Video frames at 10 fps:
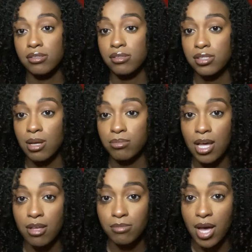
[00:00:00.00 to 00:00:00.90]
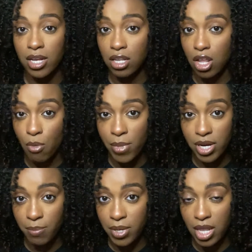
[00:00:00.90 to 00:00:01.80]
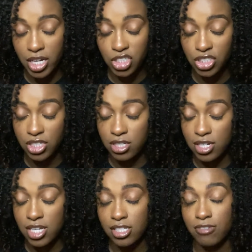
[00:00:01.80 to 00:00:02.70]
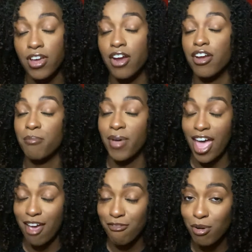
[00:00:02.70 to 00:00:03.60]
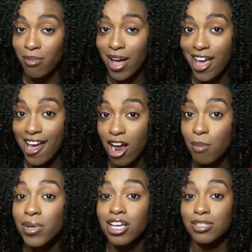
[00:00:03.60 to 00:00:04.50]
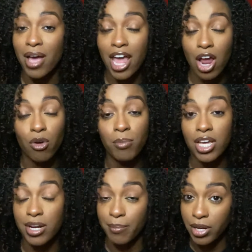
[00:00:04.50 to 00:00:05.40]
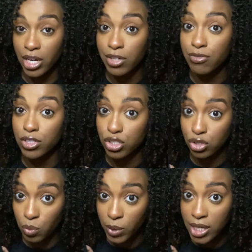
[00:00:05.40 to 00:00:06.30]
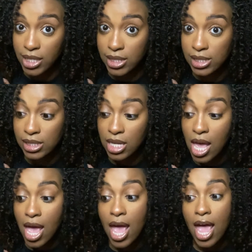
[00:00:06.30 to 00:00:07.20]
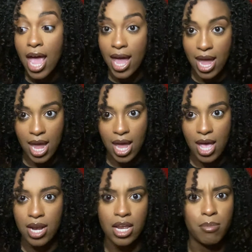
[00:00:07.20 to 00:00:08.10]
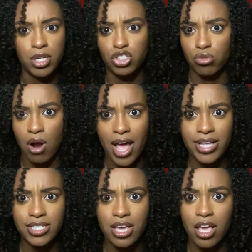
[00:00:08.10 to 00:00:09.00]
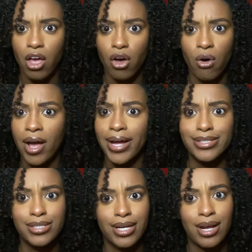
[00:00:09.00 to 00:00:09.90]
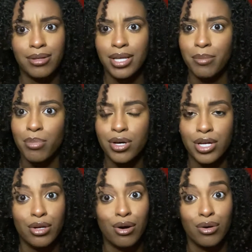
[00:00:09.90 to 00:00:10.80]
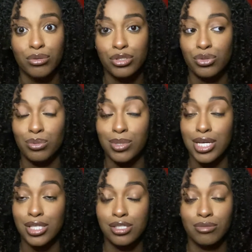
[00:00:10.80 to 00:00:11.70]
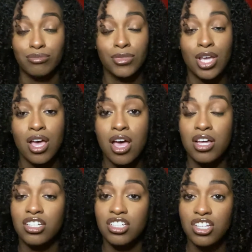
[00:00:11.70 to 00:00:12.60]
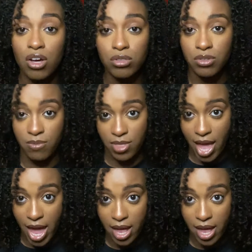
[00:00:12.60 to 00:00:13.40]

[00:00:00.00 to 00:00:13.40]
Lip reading: Sometimes my low manipulation is very bad for my hair because my hair will be in a bun for 2 weeks and it'll be dry as hell. I ain't took it out that bun whole 2 weeks. Don't do that.